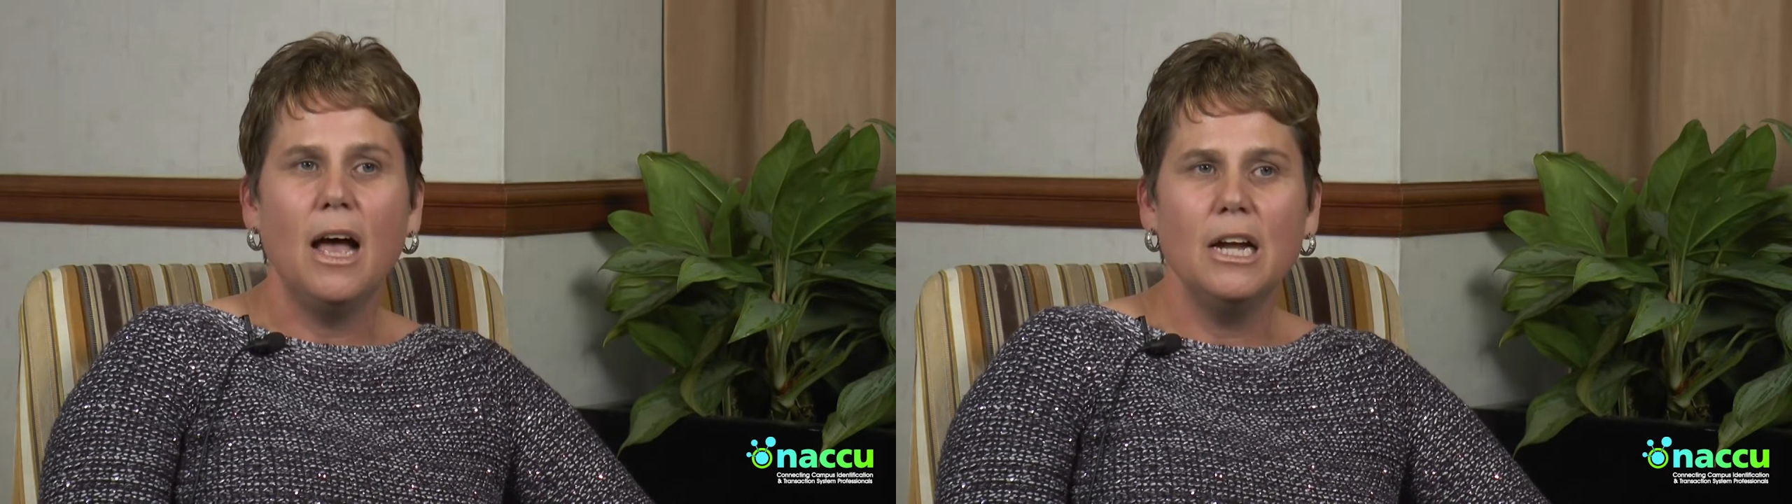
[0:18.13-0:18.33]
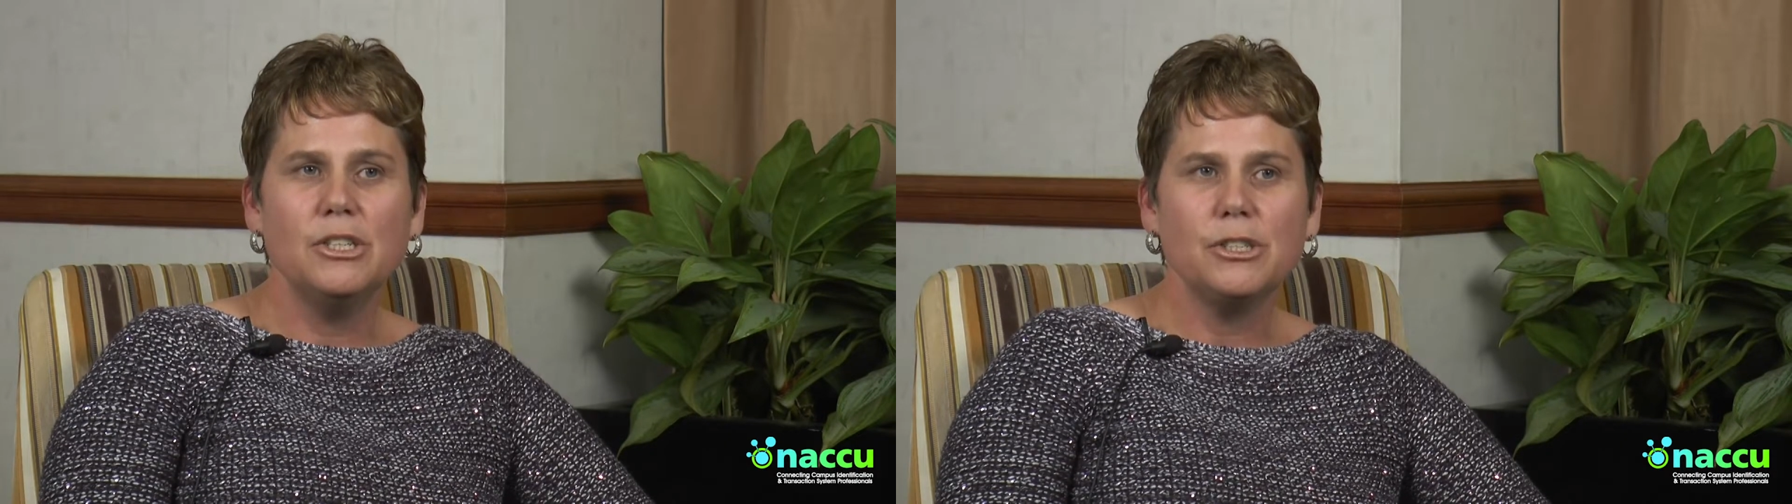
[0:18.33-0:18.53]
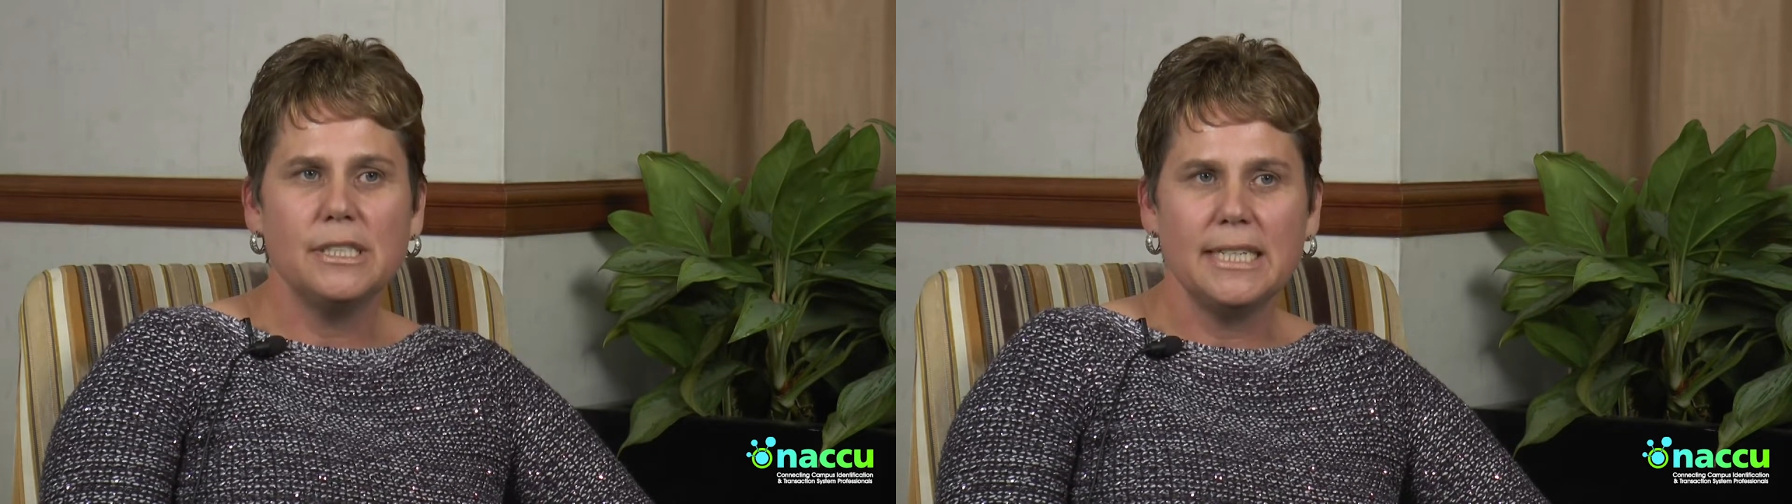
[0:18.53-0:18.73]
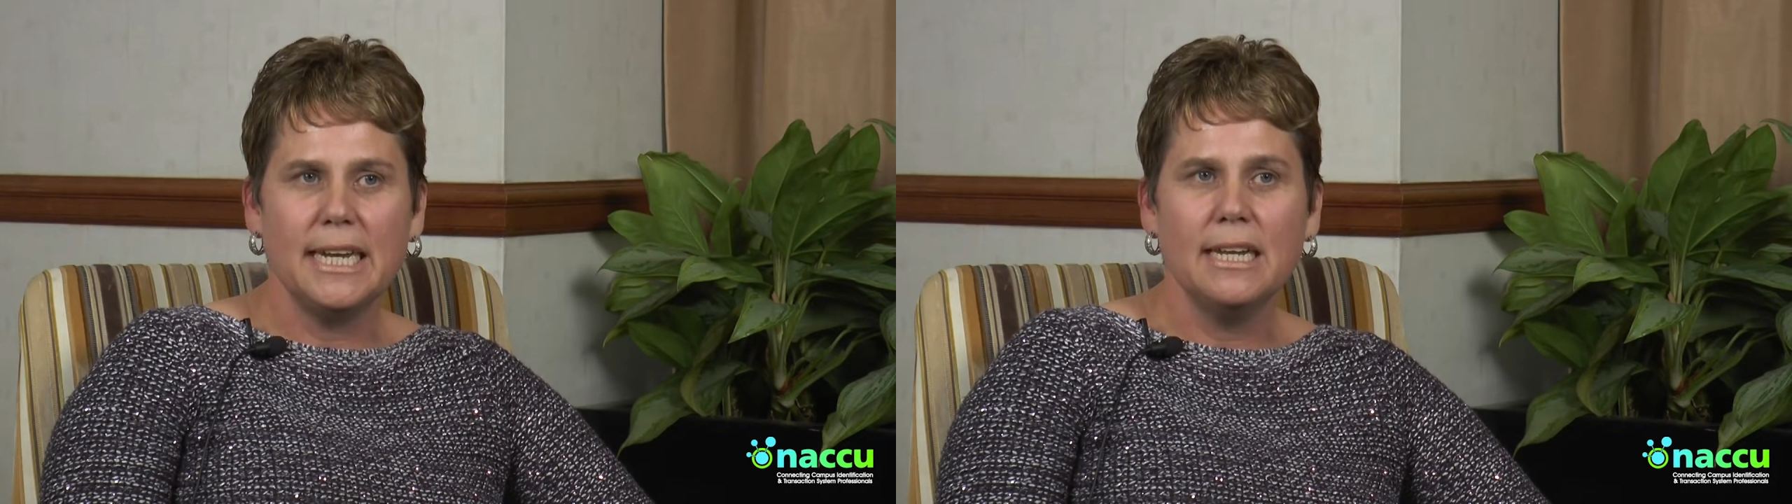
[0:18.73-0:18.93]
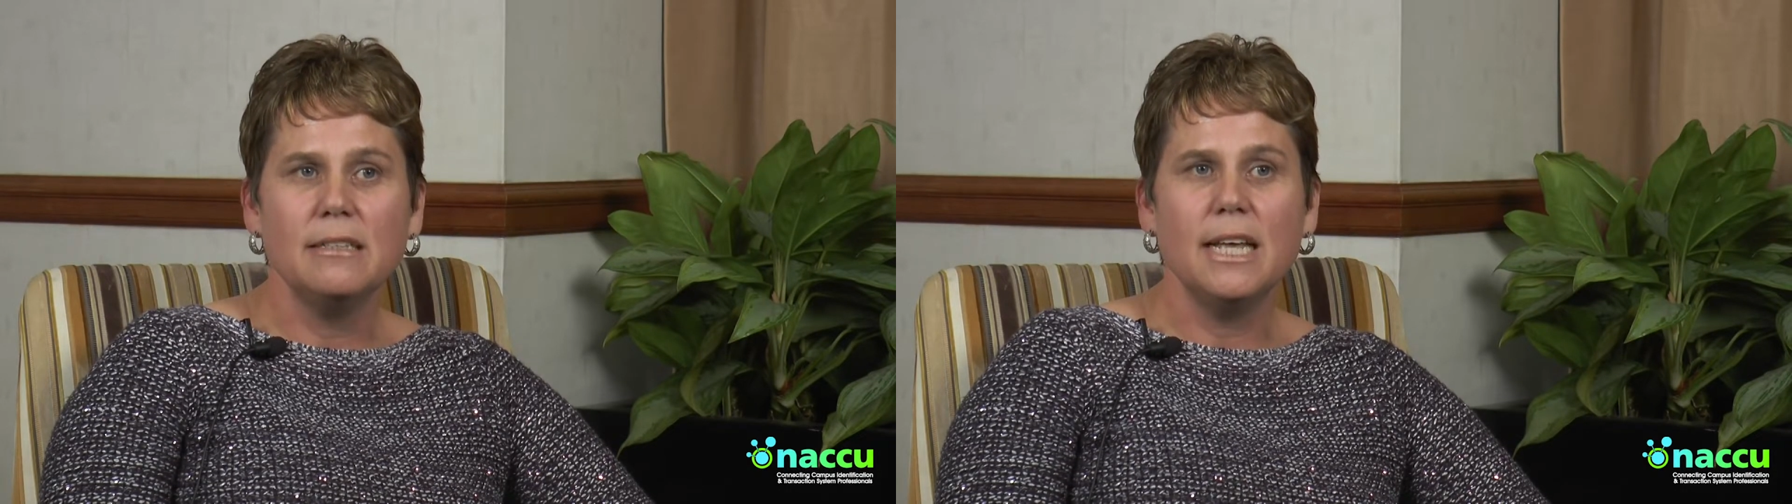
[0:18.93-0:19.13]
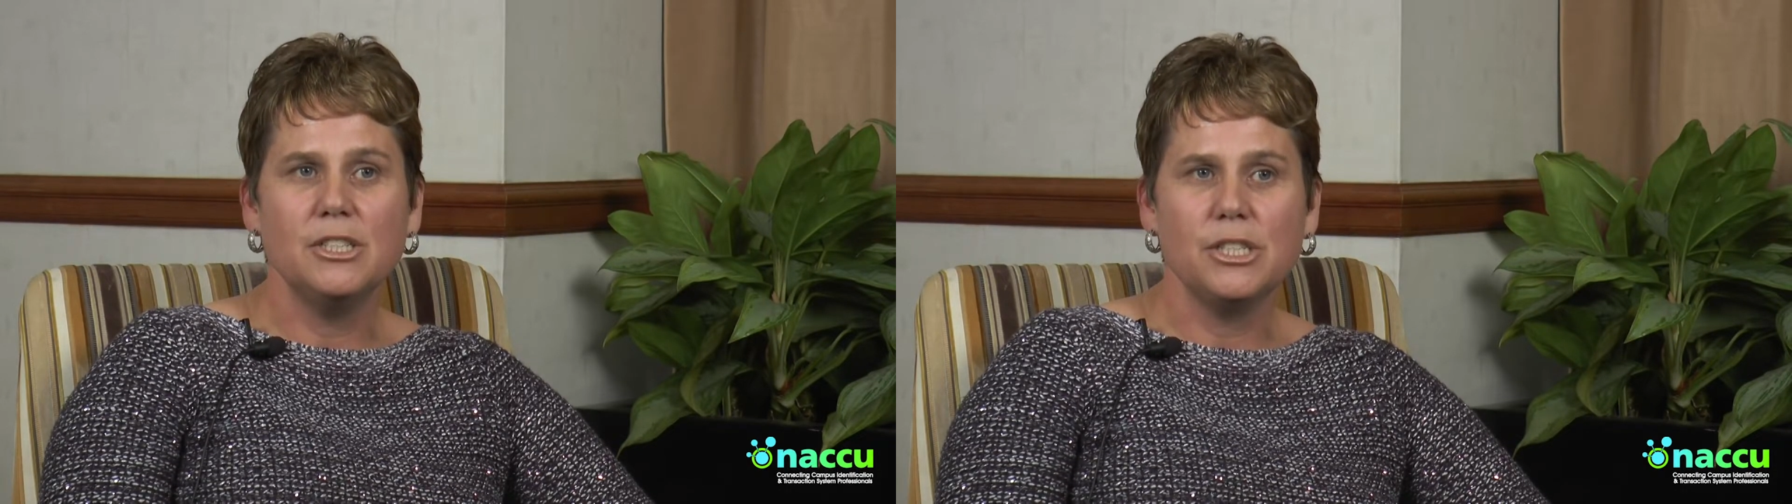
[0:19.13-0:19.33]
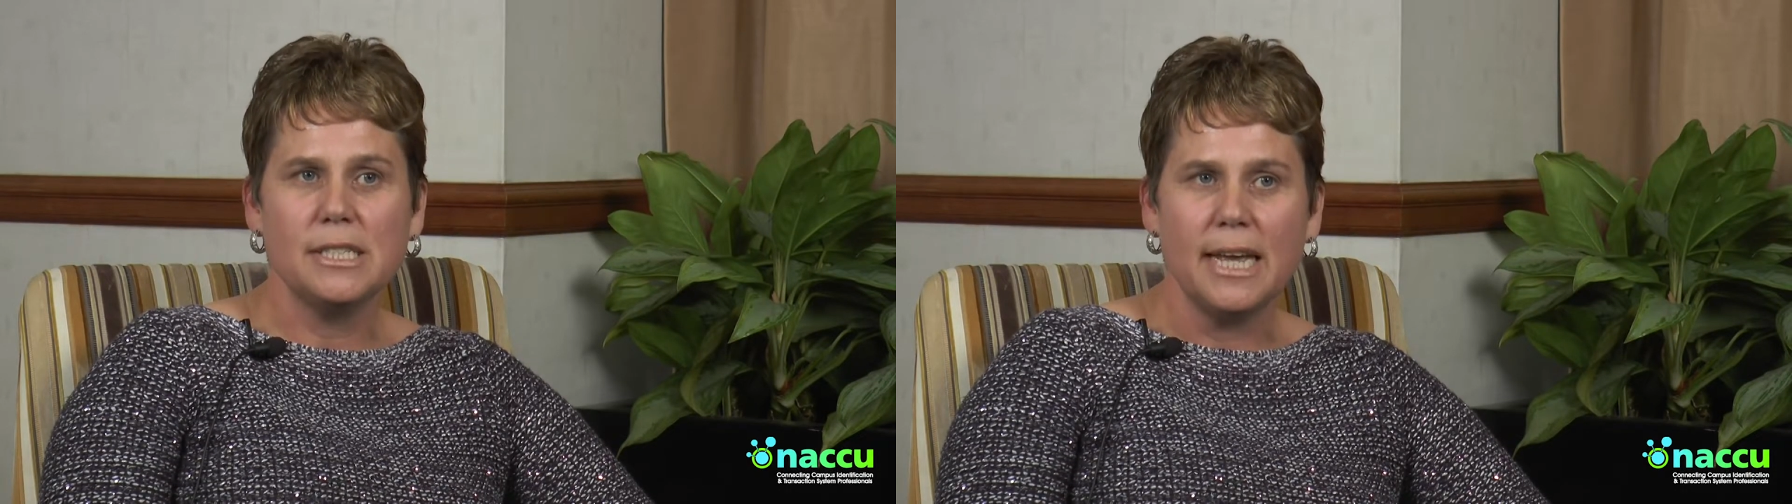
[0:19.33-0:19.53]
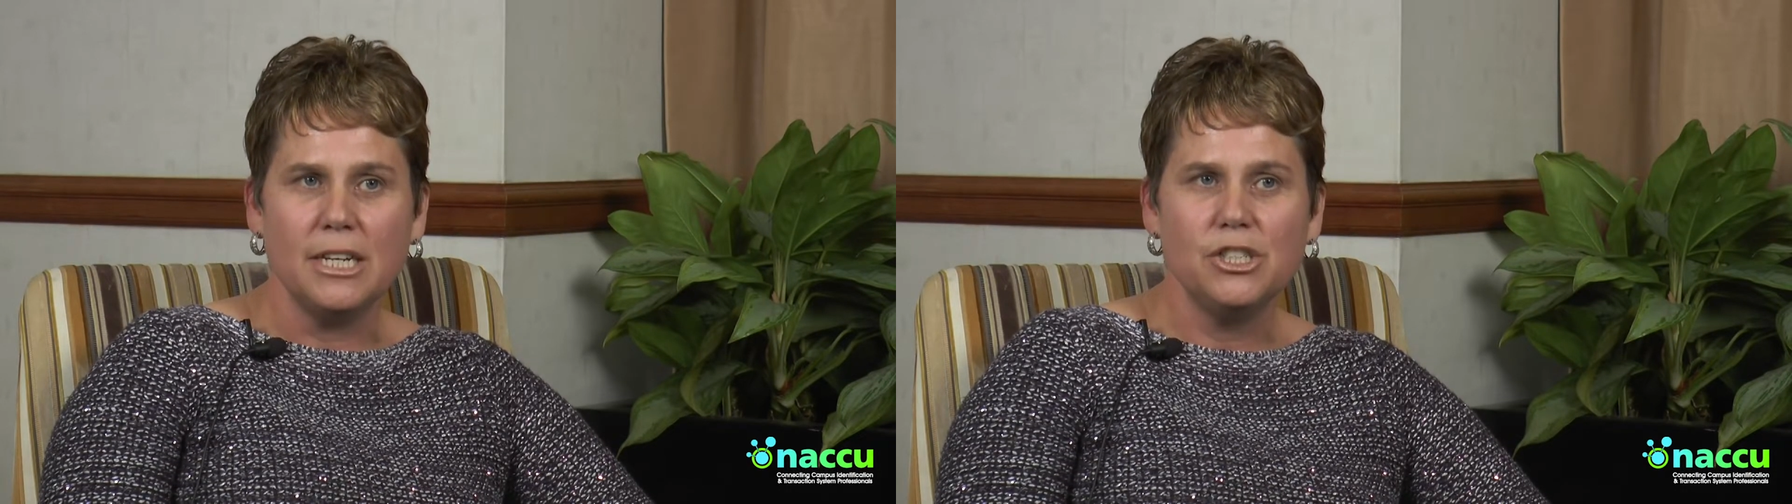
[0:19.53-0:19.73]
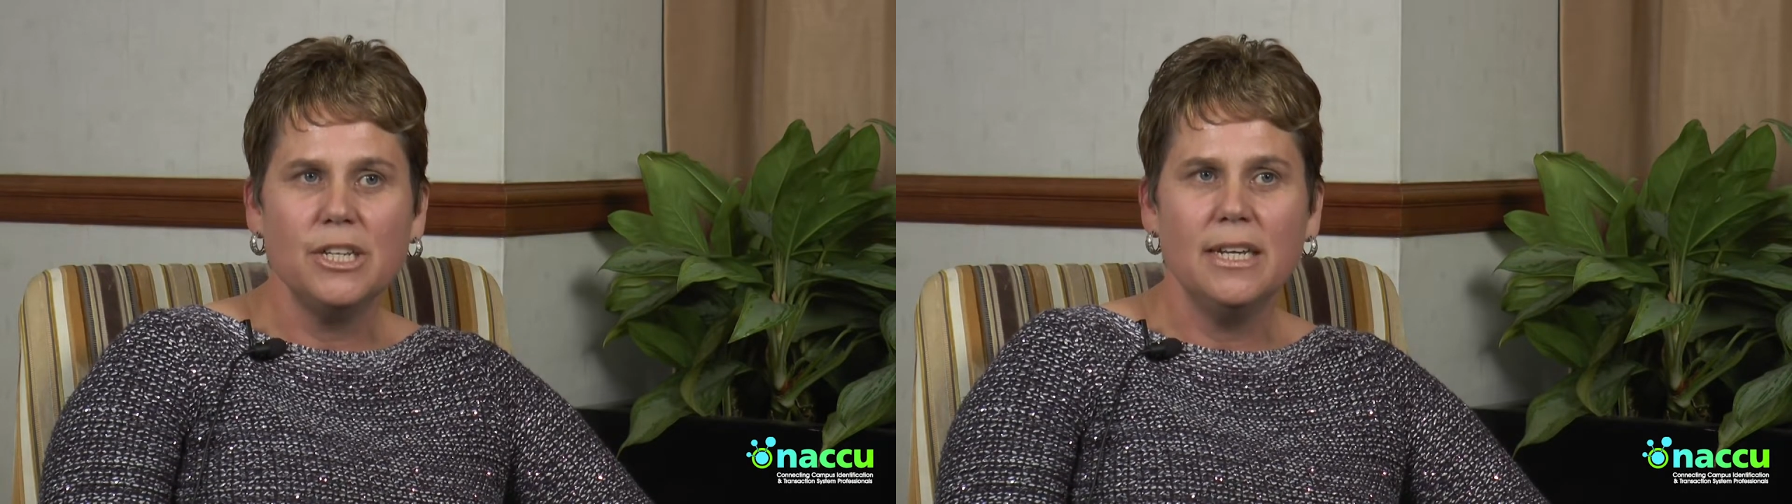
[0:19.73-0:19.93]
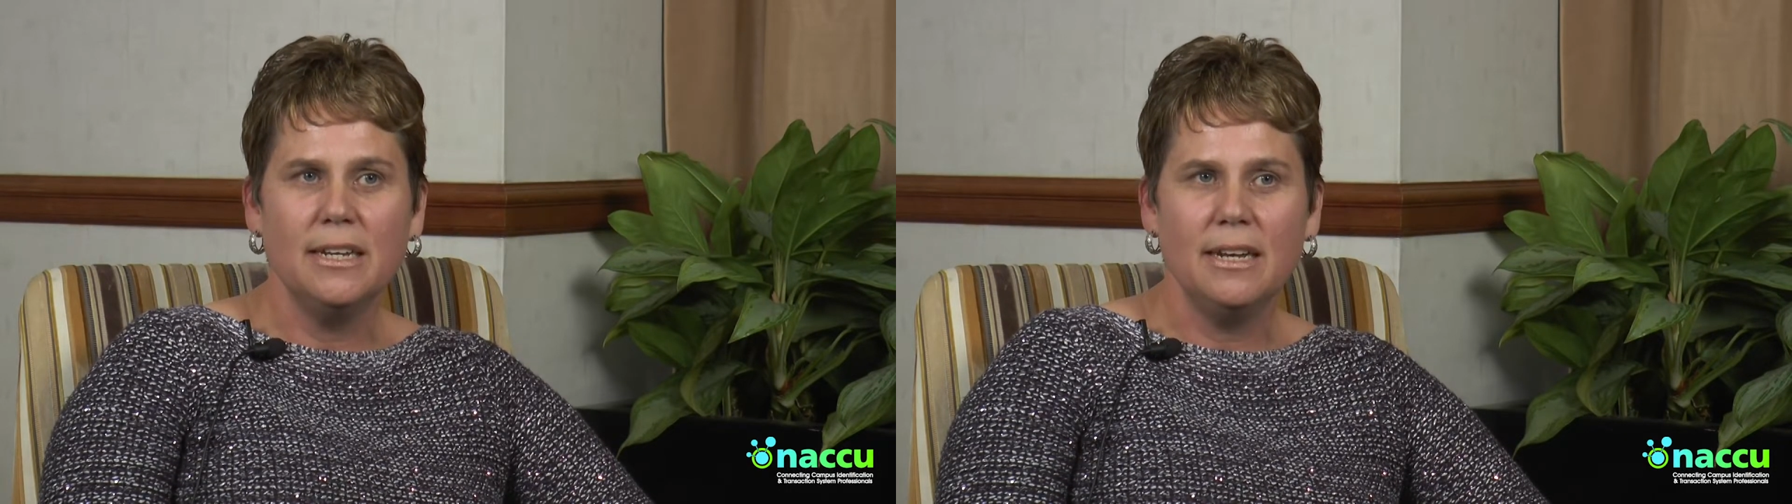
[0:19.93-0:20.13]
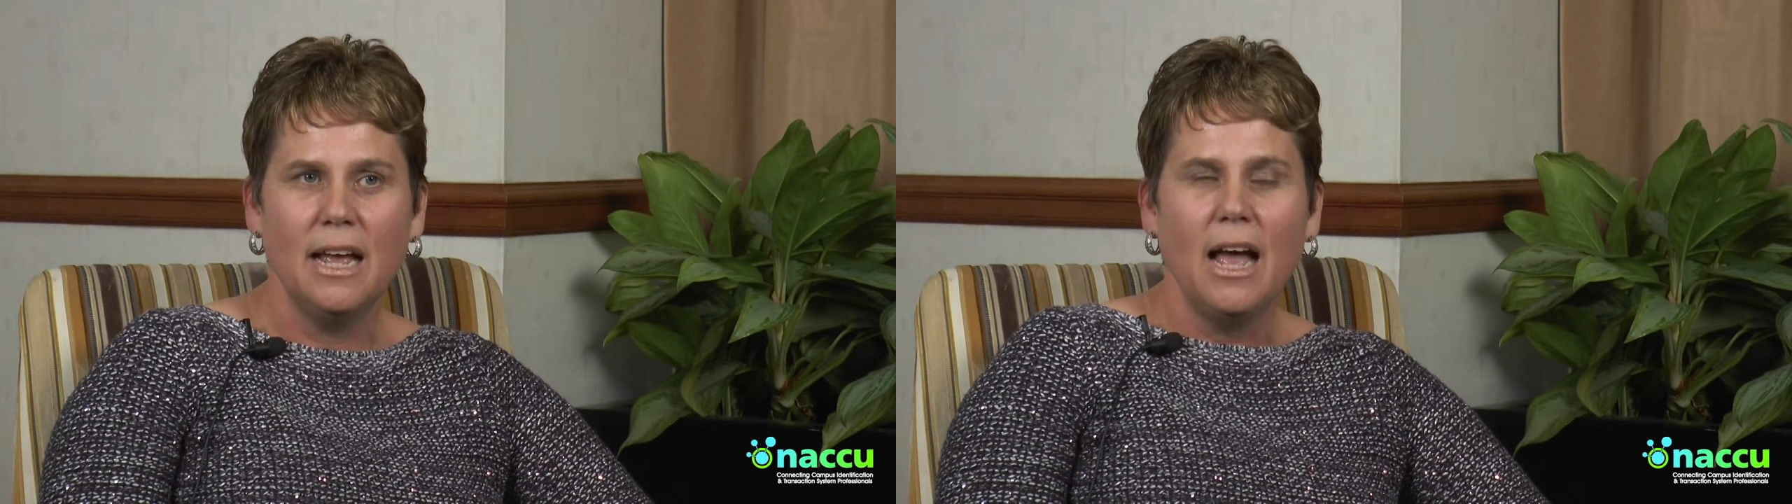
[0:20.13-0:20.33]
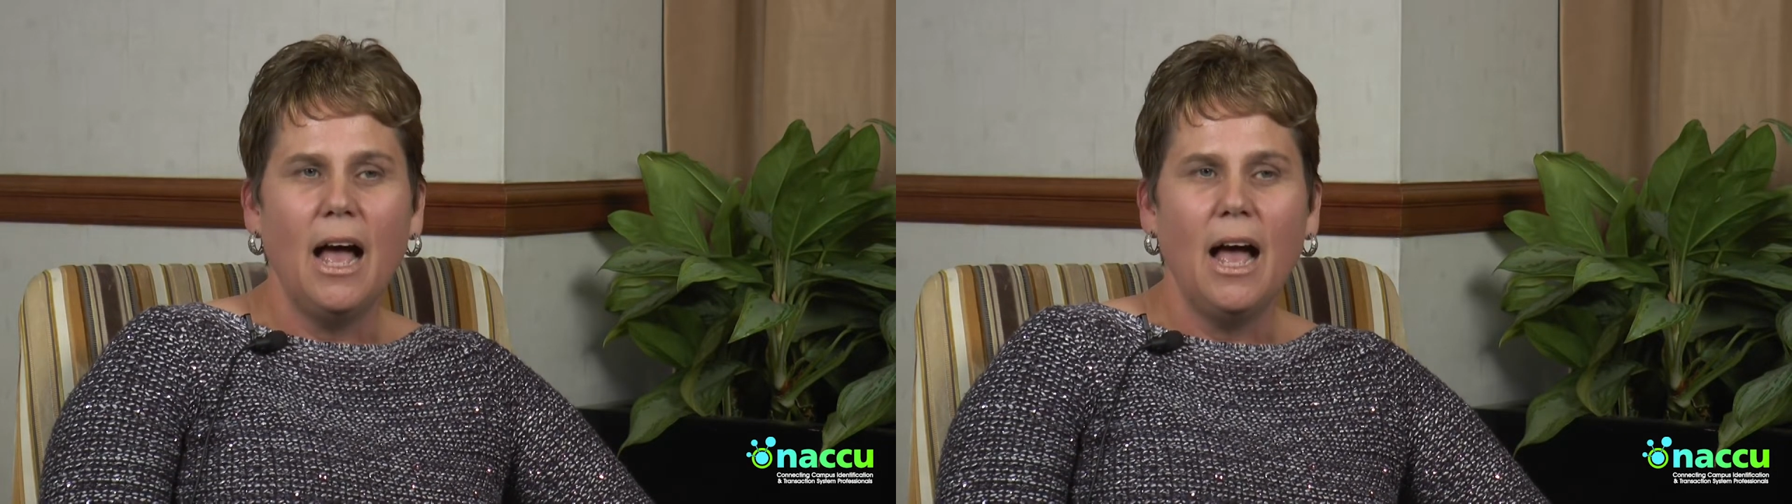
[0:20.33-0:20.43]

understand legislation,